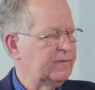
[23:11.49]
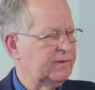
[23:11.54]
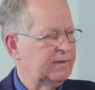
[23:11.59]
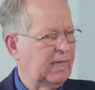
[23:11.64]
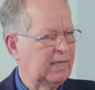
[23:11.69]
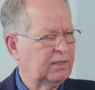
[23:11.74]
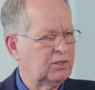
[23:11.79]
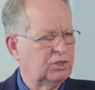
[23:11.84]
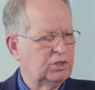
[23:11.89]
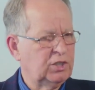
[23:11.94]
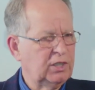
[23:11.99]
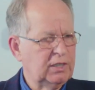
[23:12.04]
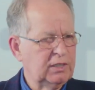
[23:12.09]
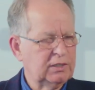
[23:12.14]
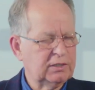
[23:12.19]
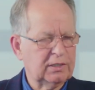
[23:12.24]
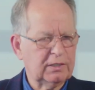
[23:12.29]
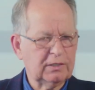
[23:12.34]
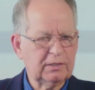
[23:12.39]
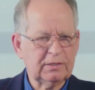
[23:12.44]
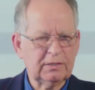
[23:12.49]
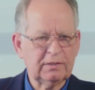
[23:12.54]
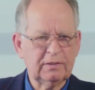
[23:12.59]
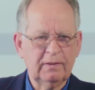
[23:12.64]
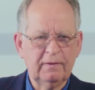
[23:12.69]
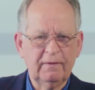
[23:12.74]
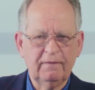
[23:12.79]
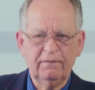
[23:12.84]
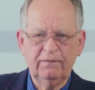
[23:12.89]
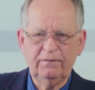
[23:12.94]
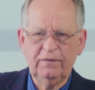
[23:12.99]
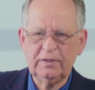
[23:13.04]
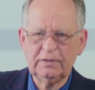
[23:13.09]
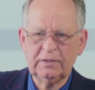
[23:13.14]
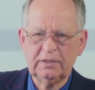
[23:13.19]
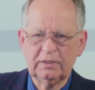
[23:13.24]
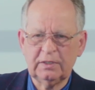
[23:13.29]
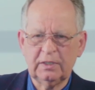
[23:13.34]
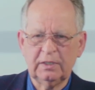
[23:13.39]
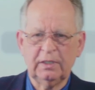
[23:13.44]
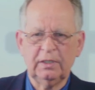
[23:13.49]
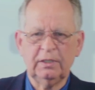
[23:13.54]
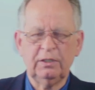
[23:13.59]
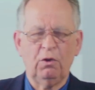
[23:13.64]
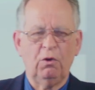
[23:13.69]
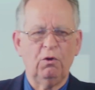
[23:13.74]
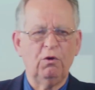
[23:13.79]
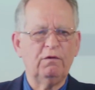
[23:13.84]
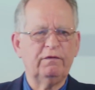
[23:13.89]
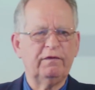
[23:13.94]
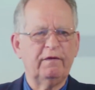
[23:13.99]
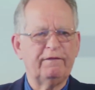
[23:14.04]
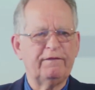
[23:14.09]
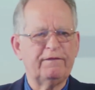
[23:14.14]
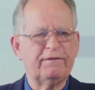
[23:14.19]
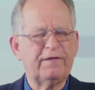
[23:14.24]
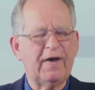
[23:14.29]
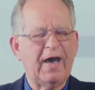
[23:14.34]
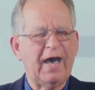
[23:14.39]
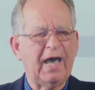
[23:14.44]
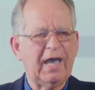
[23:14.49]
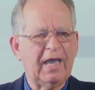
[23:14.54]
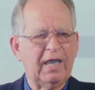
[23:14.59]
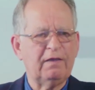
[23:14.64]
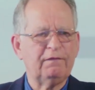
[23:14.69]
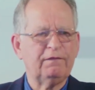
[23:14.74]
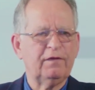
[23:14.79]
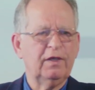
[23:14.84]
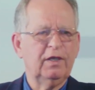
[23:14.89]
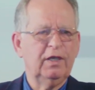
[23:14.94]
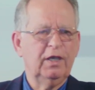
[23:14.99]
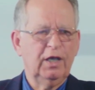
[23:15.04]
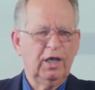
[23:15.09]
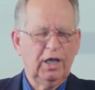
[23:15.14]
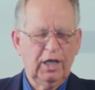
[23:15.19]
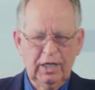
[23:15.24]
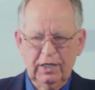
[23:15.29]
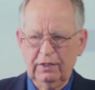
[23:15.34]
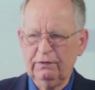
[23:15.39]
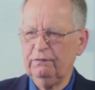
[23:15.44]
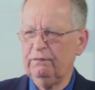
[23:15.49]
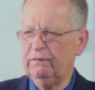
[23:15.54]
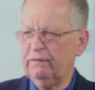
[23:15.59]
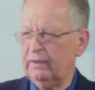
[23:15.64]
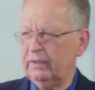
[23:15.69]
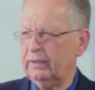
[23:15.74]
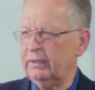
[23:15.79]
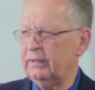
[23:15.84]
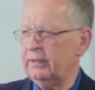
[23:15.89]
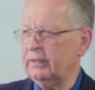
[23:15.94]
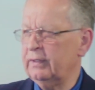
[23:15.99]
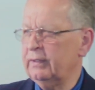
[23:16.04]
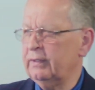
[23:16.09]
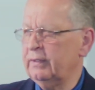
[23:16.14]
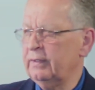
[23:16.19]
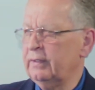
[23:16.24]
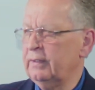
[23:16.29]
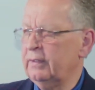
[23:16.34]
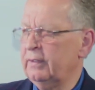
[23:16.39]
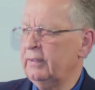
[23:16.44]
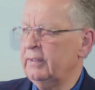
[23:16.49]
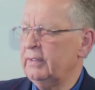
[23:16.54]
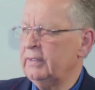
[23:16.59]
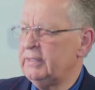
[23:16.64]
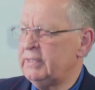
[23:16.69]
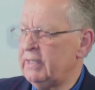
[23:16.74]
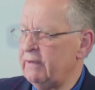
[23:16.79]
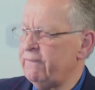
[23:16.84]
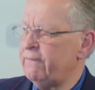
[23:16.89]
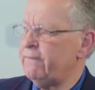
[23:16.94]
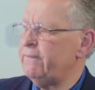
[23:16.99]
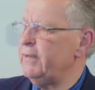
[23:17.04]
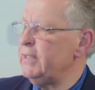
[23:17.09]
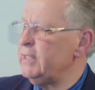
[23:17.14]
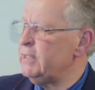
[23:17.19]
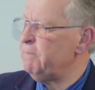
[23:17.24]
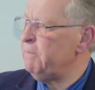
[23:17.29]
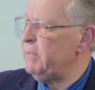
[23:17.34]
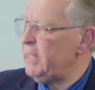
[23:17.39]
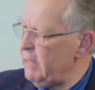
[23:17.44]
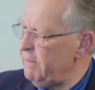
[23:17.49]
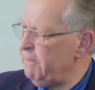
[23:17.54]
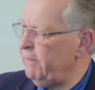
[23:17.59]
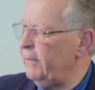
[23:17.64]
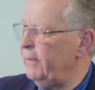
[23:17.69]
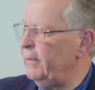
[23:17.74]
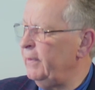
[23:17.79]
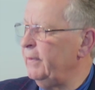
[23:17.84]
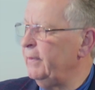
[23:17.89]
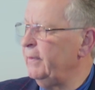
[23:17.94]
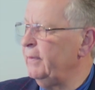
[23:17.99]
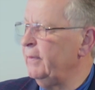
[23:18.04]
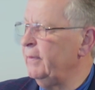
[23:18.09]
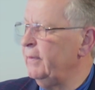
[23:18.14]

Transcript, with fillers: that Jesus visited over 500 different people